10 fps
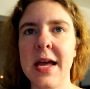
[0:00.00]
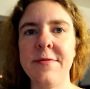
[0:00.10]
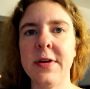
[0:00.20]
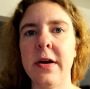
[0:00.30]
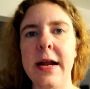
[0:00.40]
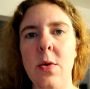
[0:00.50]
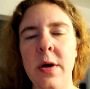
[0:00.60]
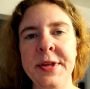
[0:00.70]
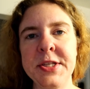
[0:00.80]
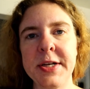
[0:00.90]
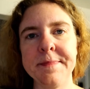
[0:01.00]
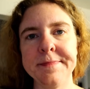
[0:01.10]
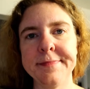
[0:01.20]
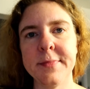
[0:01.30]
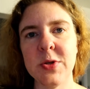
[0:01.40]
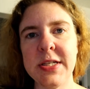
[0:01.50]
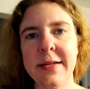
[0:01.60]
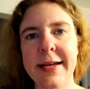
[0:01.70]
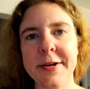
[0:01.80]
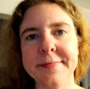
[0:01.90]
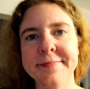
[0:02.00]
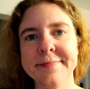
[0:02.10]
I'll figure it out while I'm at the gym. We'll see you later.